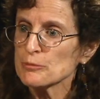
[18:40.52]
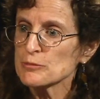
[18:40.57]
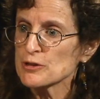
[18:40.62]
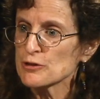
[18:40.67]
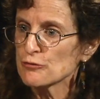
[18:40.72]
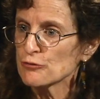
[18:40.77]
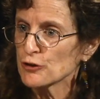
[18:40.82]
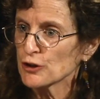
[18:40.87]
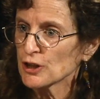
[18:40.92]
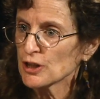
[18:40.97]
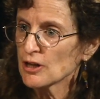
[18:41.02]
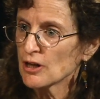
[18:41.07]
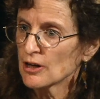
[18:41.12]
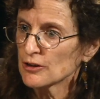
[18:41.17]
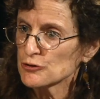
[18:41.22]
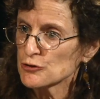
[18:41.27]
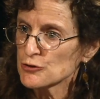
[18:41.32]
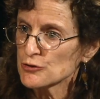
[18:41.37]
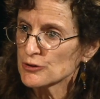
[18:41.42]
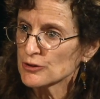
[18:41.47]
different from war
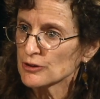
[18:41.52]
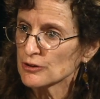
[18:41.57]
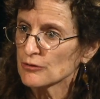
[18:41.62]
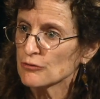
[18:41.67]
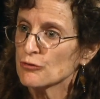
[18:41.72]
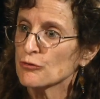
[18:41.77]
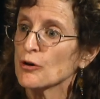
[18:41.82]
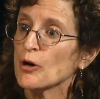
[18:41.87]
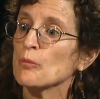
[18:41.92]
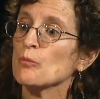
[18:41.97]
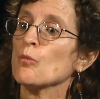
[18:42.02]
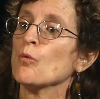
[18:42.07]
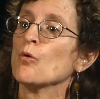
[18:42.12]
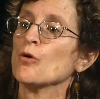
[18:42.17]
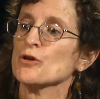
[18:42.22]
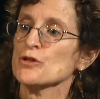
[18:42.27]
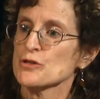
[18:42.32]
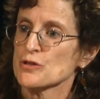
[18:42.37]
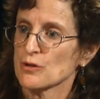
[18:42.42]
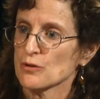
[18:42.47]
countries zones, from, all from over the war
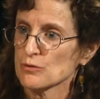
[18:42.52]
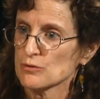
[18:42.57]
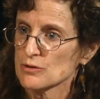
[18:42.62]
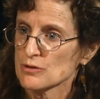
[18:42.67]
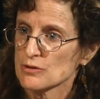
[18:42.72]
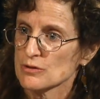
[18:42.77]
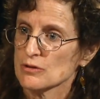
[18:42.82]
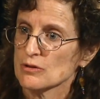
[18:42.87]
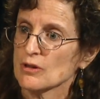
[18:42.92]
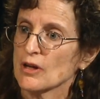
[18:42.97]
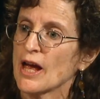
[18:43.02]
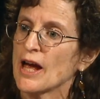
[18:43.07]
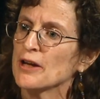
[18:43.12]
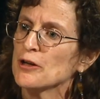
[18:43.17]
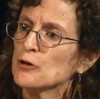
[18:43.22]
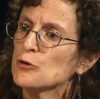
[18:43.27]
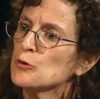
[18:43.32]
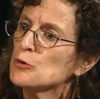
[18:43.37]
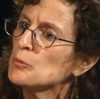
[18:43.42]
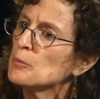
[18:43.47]
world. zones and
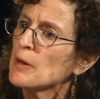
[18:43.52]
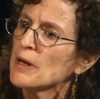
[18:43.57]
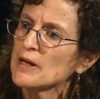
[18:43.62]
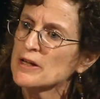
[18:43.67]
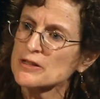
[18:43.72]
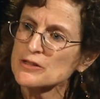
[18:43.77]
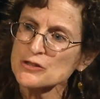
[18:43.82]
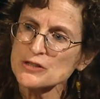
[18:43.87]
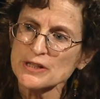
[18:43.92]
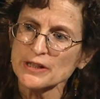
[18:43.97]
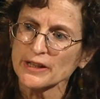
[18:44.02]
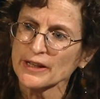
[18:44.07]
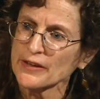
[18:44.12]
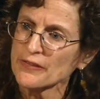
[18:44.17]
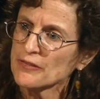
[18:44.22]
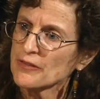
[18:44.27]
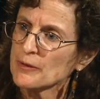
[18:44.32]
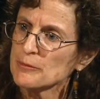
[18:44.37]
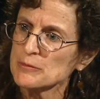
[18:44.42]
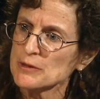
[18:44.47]
who pays to get
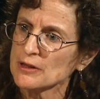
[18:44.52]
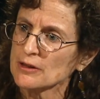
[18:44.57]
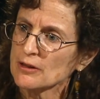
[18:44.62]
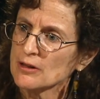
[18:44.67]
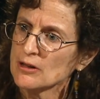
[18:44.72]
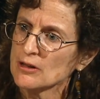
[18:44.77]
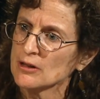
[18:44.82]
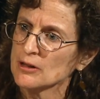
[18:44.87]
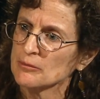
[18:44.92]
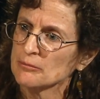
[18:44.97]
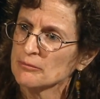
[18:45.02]
them to come my